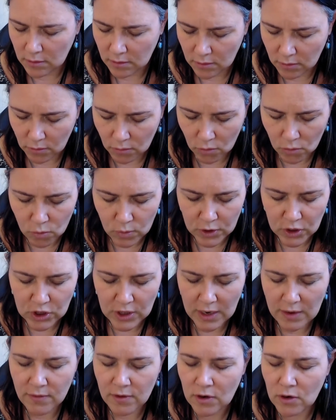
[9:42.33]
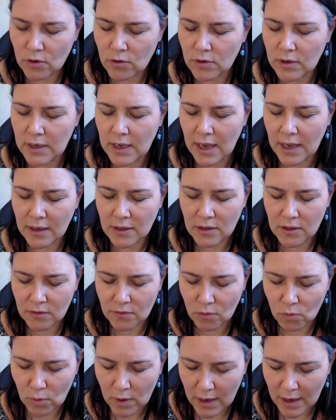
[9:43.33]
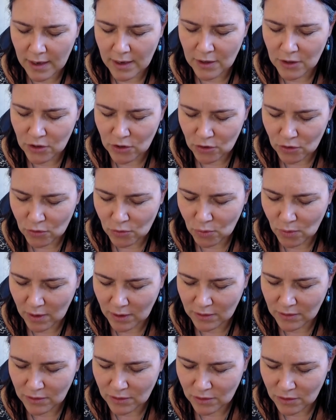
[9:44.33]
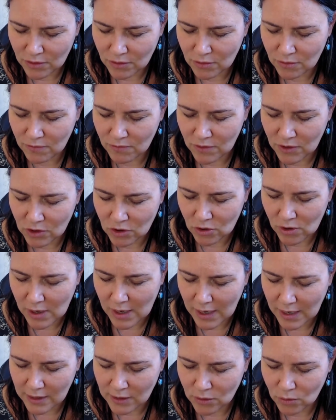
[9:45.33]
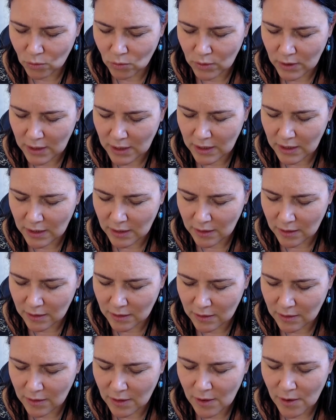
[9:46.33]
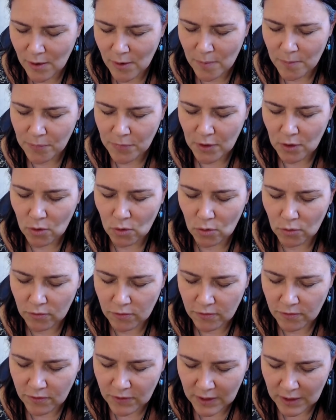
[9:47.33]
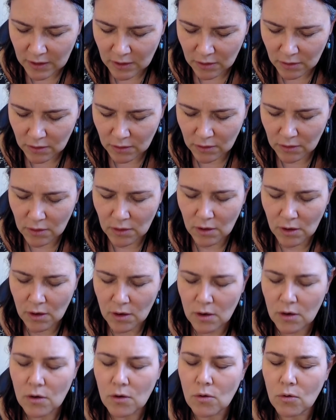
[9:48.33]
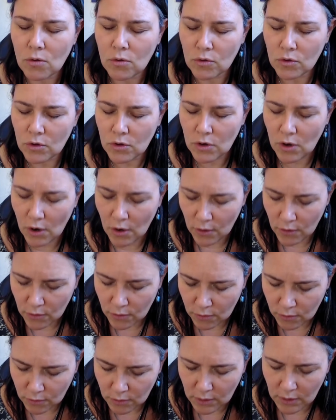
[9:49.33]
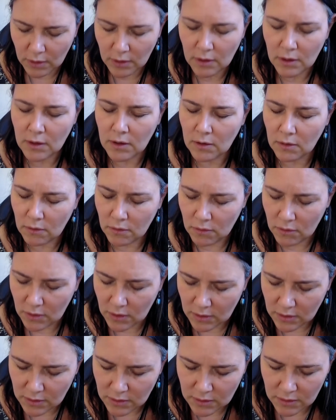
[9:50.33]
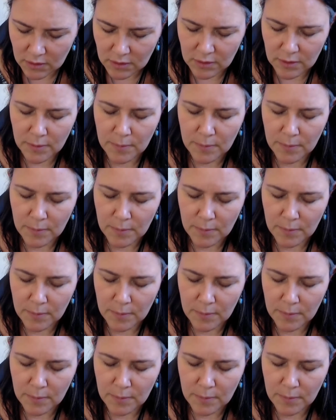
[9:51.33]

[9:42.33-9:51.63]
or whichever creative way you want to visualize or hear or feel or know this